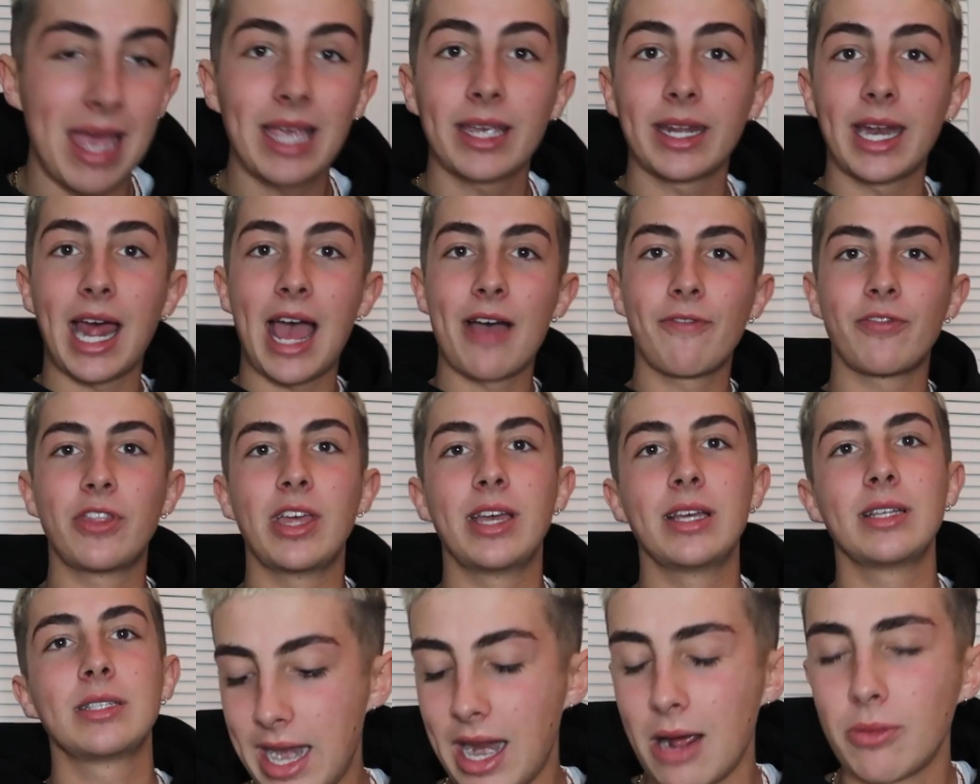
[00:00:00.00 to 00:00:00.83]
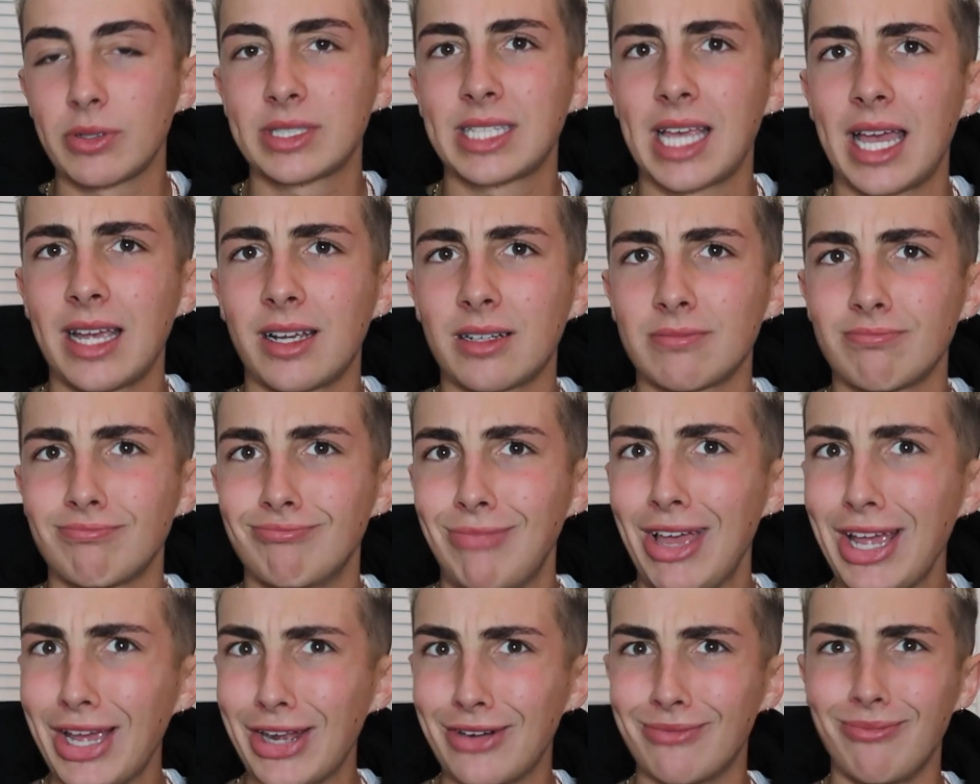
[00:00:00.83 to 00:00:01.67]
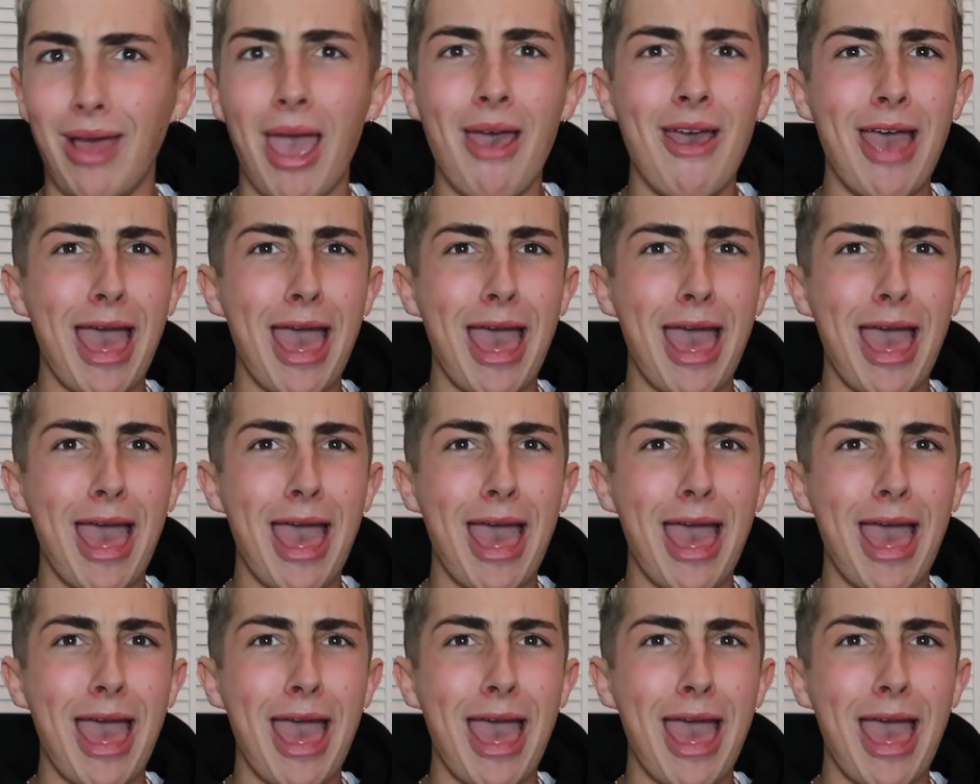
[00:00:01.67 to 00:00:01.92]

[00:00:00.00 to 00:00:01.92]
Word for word: Megan have this and I was like, Megan,